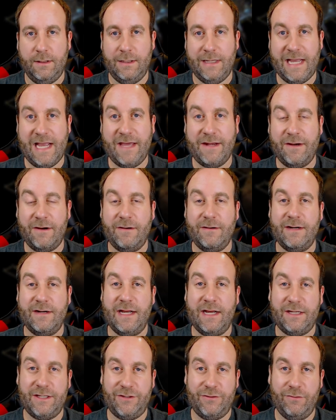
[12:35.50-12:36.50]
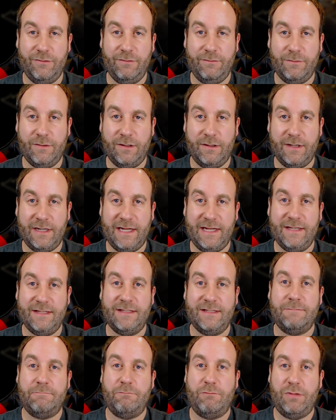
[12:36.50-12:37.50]
And our next rune word
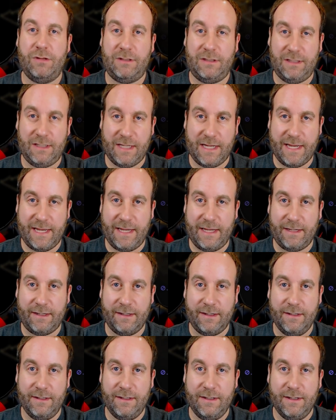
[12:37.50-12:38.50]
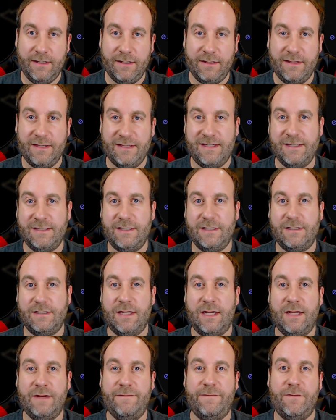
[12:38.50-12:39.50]
is Plague. This is
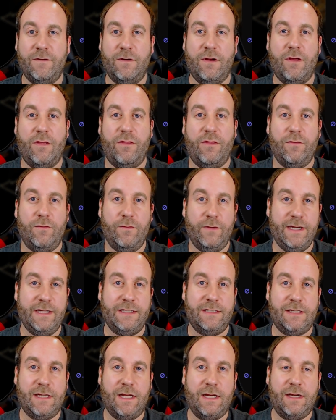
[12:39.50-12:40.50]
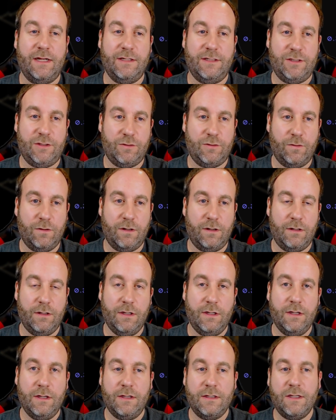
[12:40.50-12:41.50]
designed for a 3-socket sword
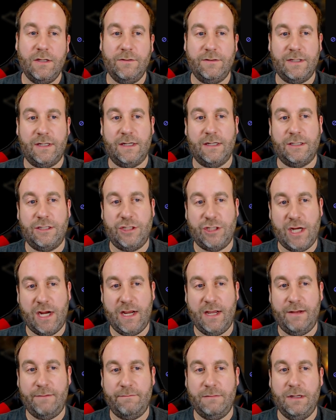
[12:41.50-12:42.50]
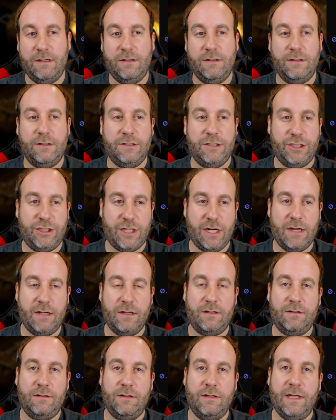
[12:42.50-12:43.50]
using a Cham,
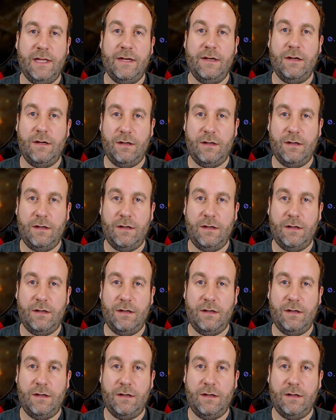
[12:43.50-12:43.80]
Shale, and